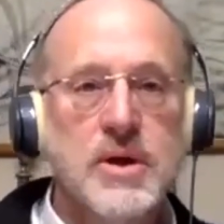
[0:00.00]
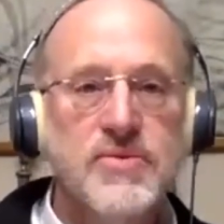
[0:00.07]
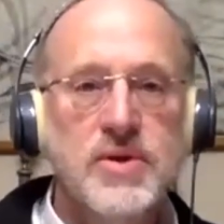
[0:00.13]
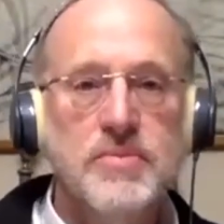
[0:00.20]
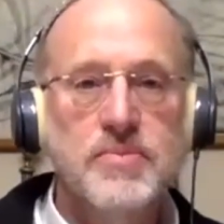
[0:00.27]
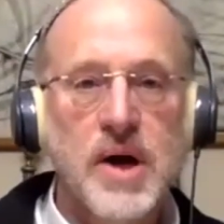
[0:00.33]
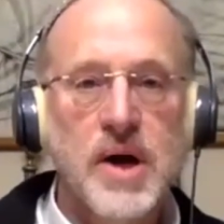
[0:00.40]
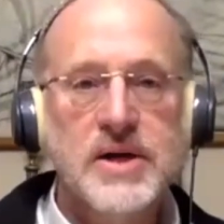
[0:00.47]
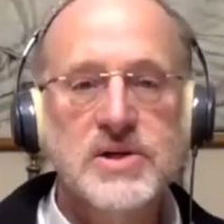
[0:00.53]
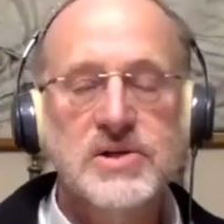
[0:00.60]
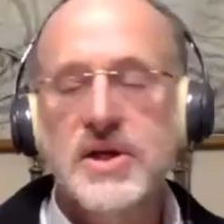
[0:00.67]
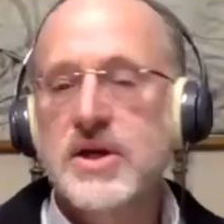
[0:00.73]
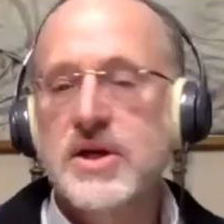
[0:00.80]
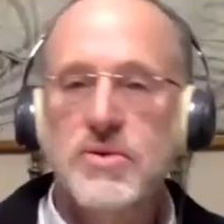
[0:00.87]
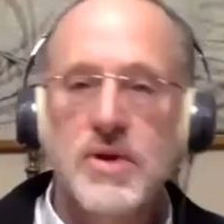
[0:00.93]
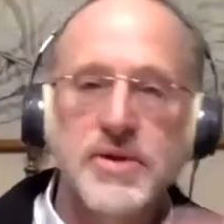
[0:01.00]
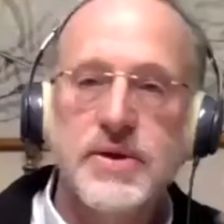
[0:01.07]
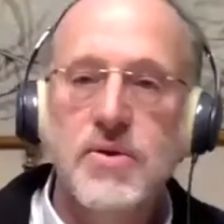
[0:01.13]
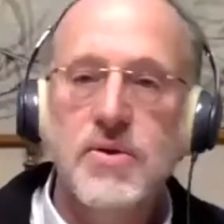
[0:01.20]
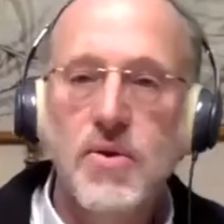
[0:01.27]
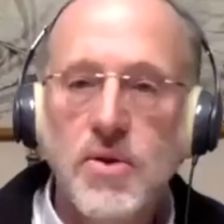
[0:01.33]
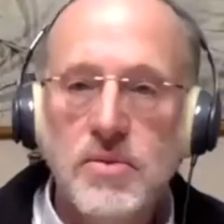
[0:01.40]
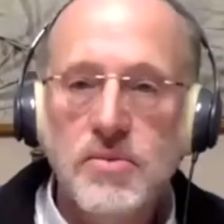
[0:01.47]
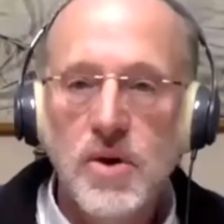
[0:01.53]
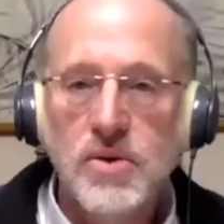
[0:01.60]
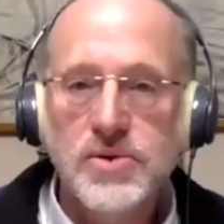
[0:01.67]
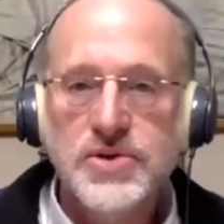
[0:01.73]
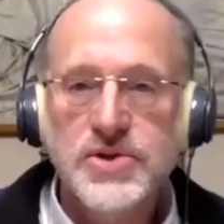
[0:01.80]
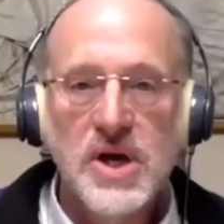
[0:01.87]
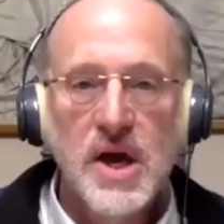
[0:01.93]
of their bodies, later on their
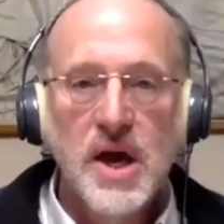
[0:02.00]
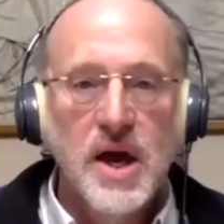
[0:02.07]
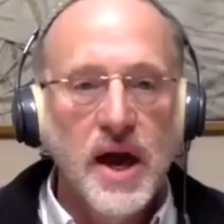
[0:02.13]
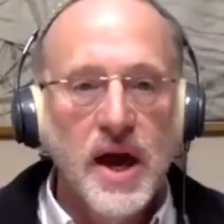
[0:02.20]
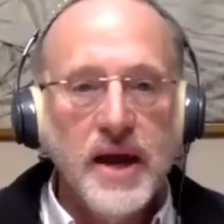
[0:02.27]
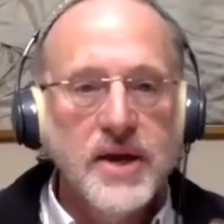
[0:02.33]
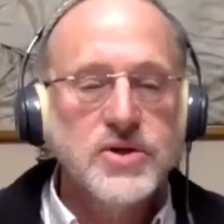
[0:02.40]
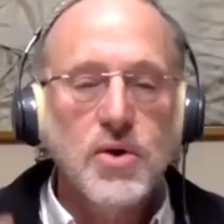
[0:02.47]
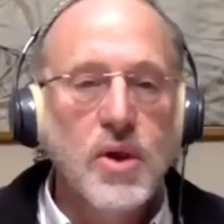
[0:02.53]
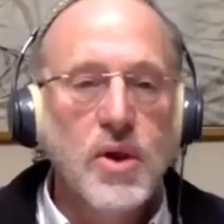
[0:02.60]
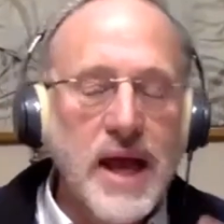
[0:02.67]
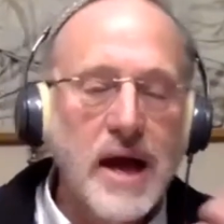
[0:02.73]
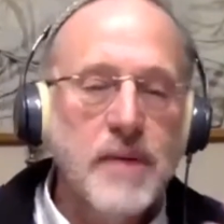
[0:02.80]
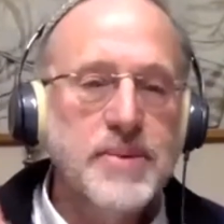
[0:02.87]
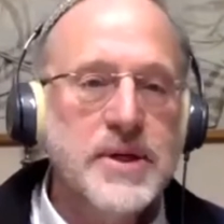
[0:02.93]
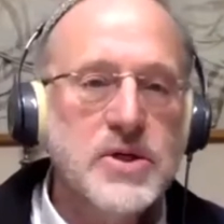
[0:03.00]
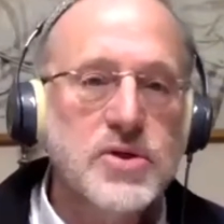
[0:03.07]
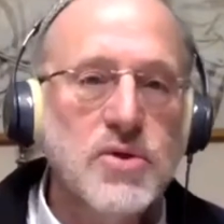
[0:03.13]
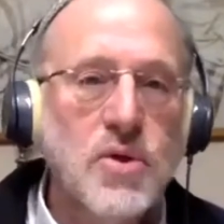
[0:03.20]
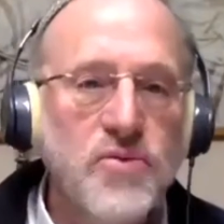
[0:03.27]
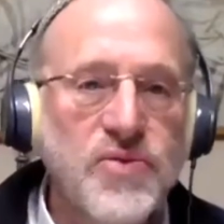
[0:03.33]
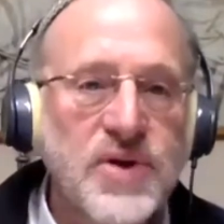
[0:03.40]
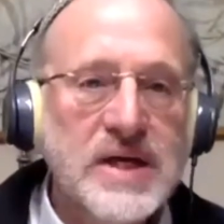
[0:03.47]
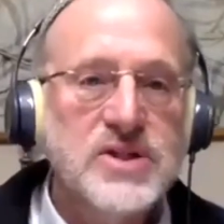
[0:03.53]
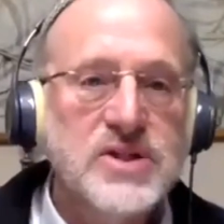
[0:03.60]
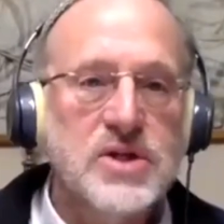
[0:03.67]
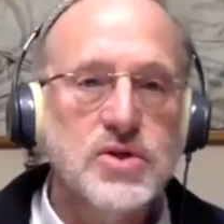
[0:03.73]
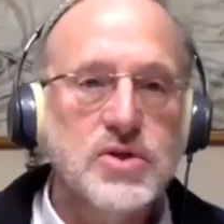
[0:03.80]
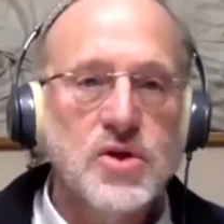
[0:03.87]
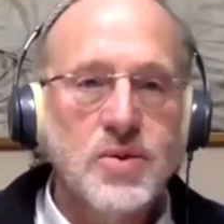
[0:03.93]
hormones. It's all happening so fast
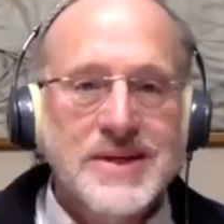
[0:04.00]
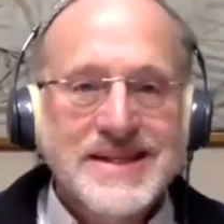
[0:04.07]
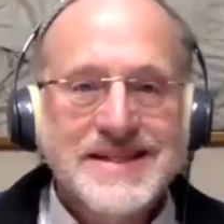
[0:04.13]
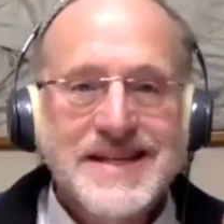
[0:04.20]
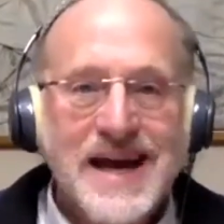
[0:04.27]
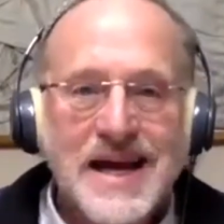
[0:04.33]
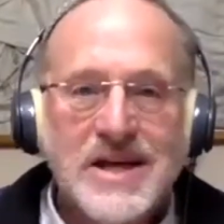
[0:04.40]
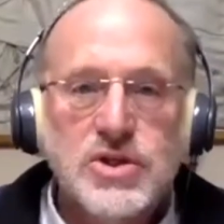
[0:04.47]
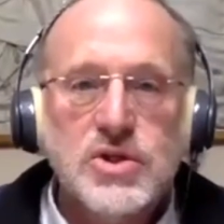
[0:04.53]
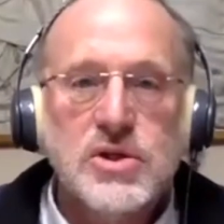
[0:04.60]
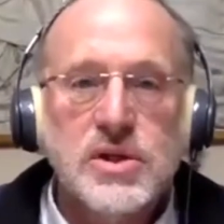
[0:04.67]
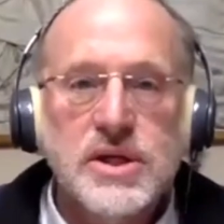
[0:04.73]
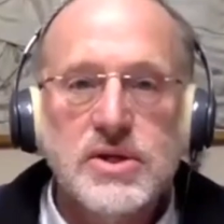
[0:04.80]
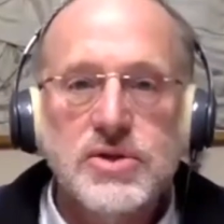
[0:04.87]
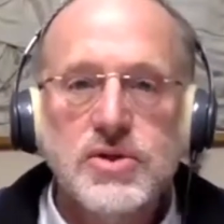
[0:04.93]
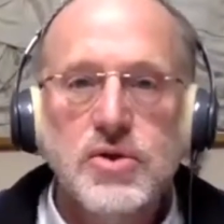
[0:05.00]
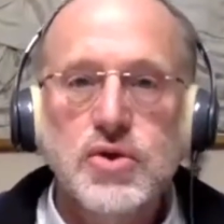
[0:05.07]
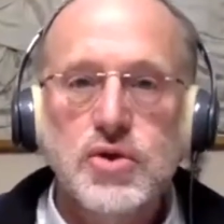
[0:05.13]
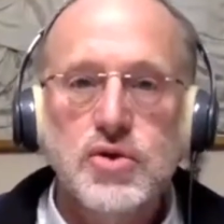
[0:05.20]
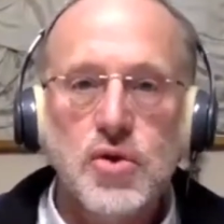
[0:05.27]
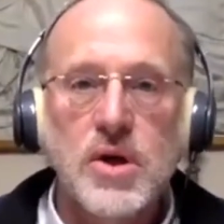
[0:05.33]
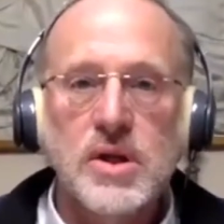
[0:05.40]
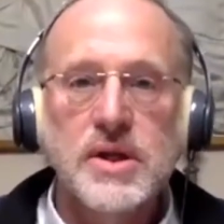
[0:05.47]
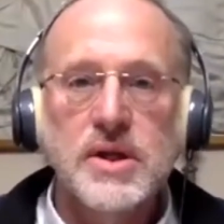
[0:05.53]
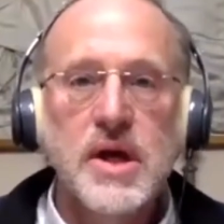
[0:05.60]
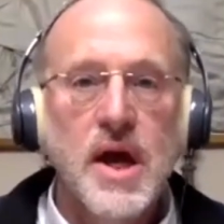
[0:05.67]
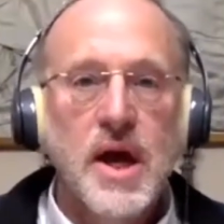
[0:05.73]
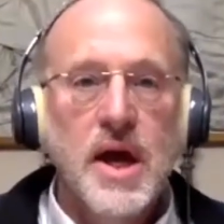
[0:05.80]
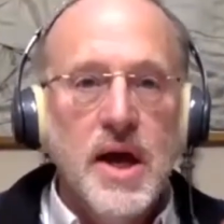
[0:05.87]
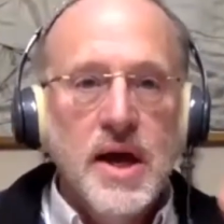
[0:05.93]
and so intensely and so strongly
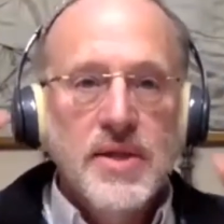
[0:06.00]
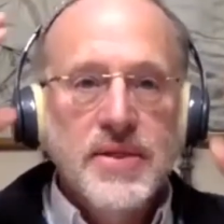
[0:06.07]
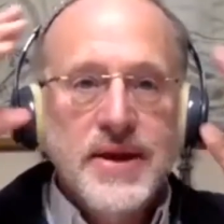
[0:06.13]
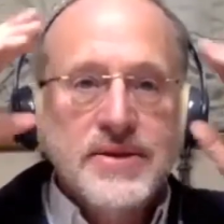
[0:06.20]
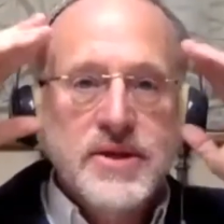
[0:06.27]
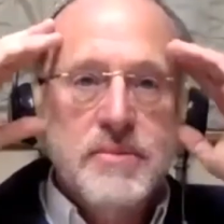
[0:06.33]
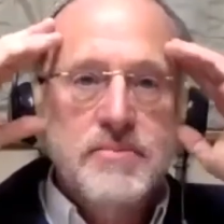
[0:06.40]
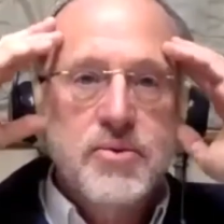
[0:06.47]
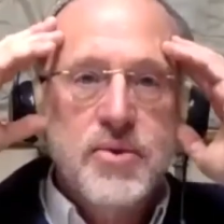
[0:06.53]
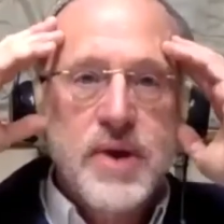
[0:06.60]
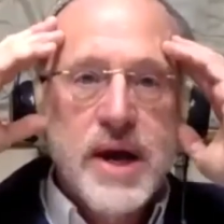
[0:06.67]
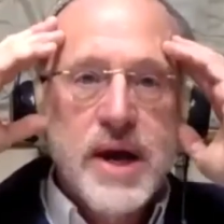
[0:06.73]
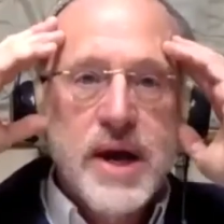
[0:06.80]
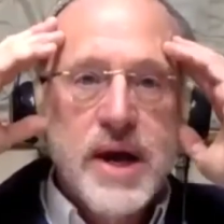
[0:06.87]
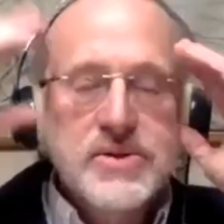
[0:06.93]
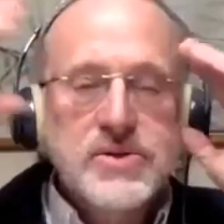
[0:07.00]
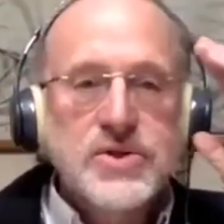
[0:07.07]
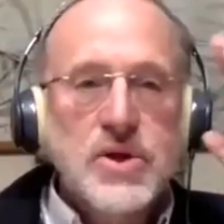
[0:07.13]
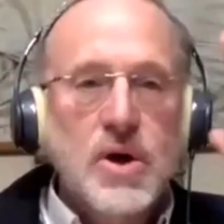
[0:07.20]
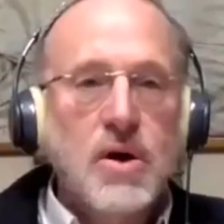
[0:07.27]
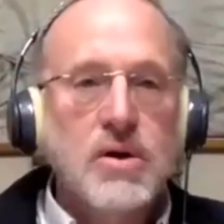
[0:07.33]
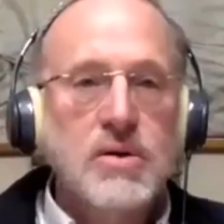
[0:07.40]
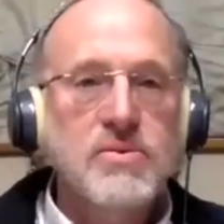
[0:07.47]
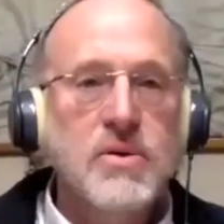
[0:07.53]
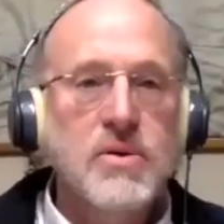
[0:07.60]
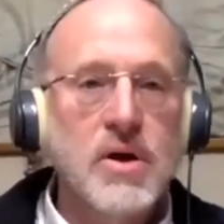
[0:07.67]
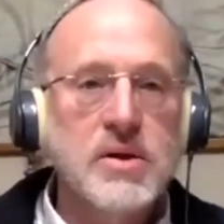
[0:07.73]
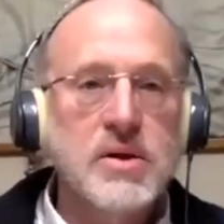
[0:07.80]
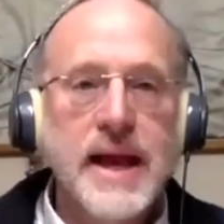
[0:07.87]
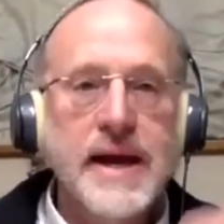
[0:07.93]
that their brains are
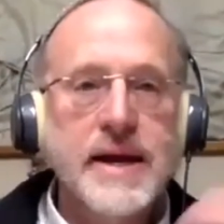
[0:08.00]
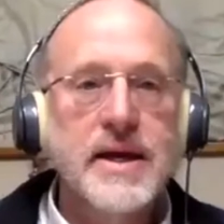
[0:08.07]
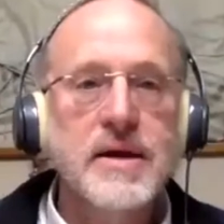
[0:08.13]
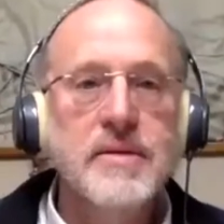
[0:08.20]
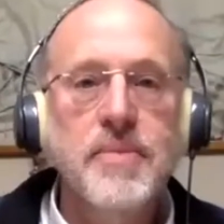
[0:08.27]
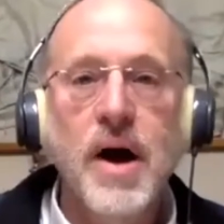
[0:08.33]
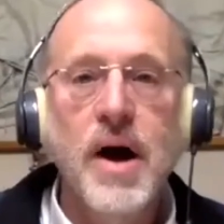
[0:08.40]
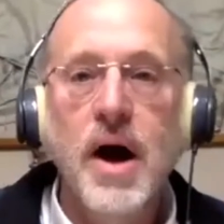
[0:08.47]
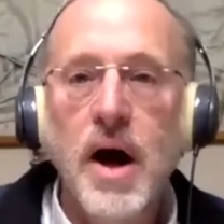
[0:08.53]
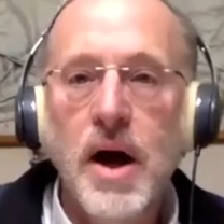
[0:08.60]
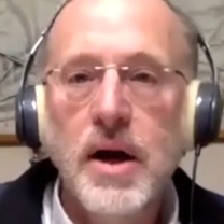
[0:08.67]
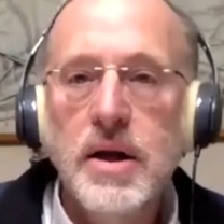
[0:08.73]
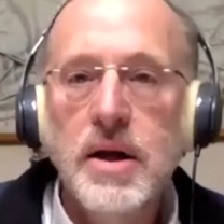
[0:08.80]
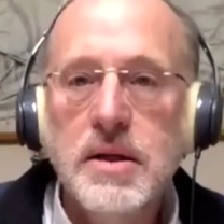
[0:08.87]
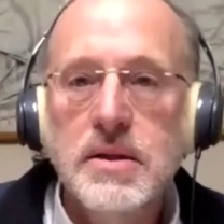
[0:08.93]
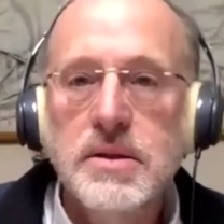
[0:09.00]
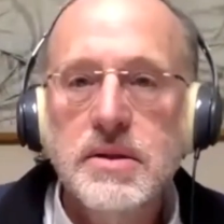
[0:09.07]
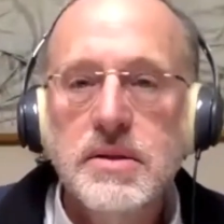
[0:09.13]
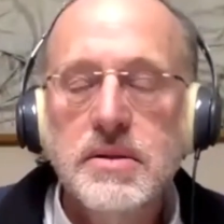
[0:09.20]
lagging behind.